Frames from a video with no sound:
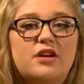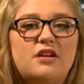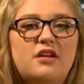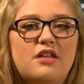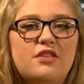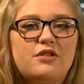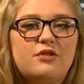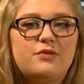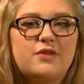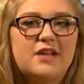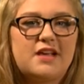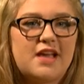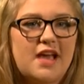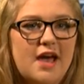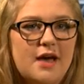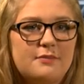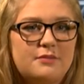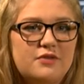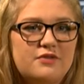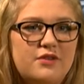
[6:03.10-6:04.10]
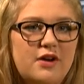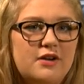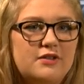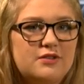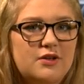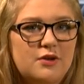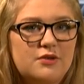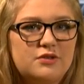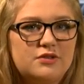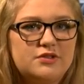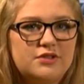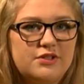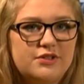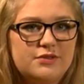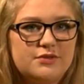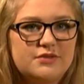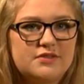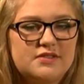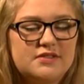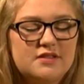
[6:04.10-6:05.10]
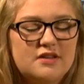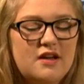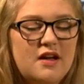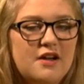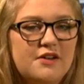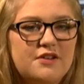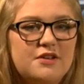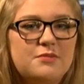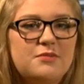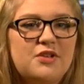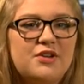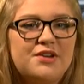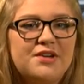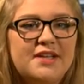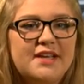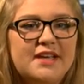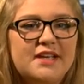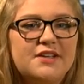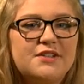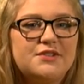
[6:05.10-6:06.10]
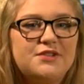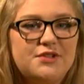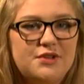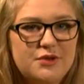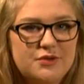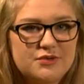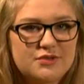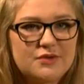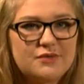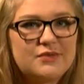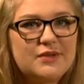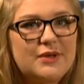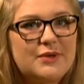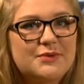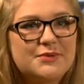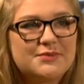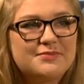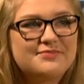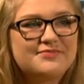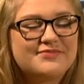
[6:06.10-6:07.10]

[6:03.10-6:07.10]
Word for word: another recap of our local news on Community News Review.